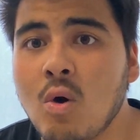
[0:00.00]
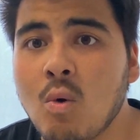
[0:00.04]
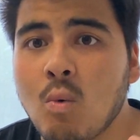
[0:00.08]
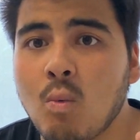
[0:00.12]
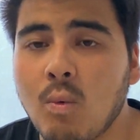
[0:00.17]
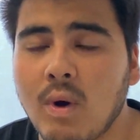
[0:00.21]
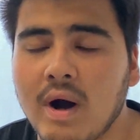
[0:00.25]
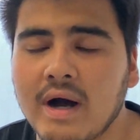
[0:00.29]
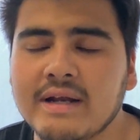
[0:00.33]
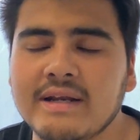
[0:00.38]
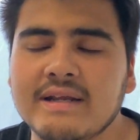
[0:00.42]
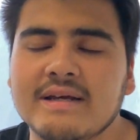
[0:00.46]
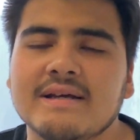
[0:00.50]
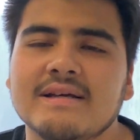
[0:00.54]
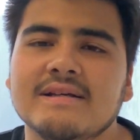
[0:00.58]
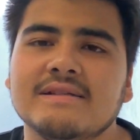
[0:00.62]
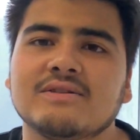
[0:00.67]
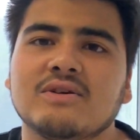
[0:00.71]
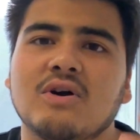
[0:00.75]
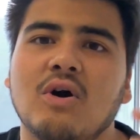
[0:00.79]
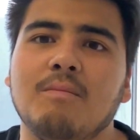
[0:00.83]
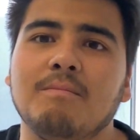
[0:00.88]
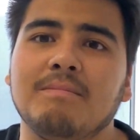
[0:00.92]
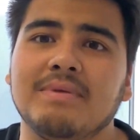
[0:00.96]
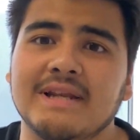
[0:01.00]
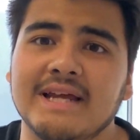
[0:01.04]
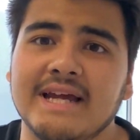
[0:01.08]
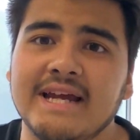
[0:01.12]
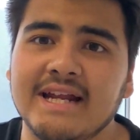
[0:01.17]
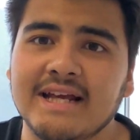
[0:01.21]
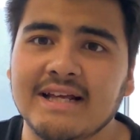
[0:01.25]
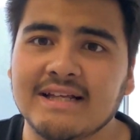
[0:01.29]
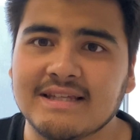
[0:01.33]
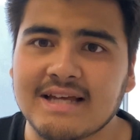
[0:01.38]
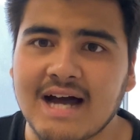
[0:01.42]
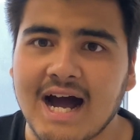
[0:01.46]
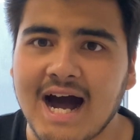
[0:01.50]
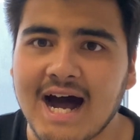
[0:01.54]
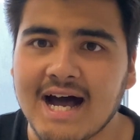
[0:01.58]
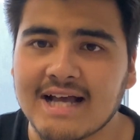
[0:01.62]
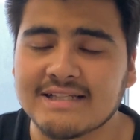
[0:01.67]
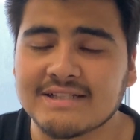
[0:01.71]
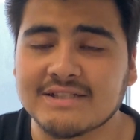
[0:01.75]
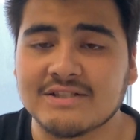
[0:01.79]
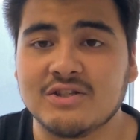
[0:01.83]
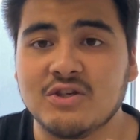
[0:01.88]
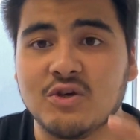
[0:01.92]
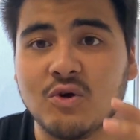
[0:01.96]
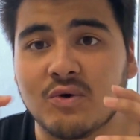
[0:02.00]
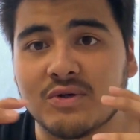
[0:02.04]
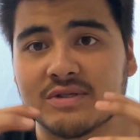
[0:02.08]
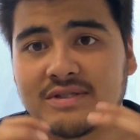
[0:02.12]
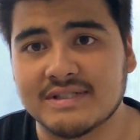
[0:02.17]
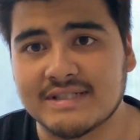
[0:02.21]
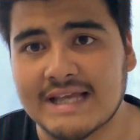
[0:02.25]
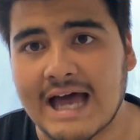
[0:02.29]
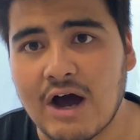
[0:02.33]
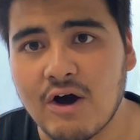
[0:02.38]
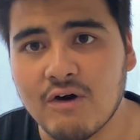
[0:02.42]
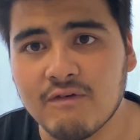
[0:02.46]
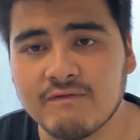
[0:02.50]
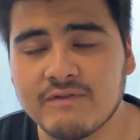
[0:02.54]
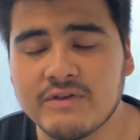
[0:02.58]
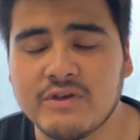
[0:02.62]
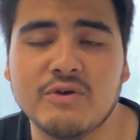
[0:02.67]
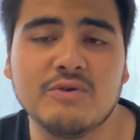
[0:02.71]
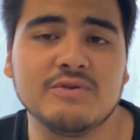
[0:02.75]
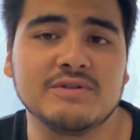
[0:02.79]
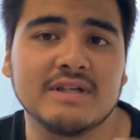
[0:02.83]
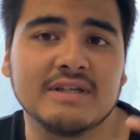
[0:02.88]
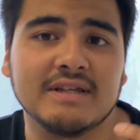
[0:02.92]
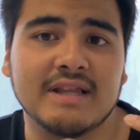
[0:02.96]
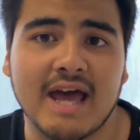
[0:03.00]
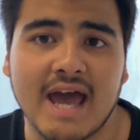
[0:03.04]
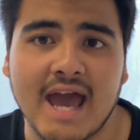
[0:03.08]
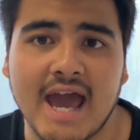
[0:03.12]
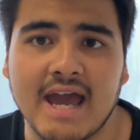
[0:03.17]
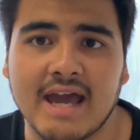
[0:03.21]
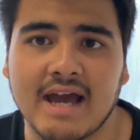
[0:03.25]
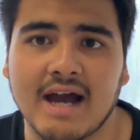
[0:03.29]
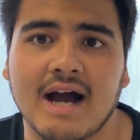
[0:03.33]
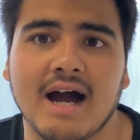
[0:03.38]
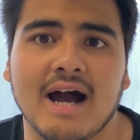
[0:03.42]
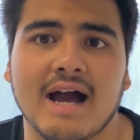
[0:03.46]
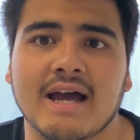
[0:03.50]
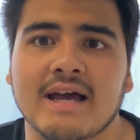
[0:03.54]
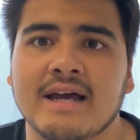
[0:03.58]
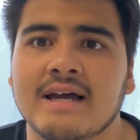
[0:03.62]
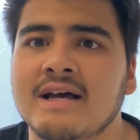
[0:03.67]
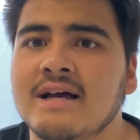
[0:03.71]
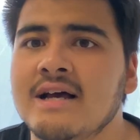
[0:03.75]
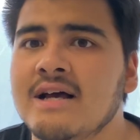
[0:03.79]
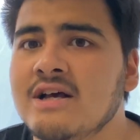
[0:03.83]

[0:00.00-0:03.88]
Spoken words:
One is completing tasks yourself using the AI.